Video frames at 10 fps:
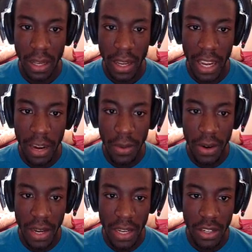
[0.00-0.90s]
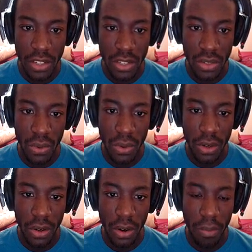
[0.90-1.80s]
hammer and
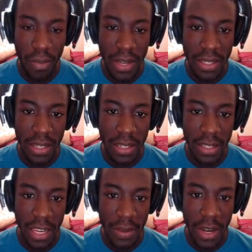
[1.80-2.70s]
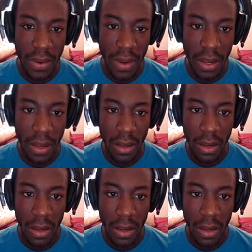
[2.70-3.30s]
sword are basically the same anyway.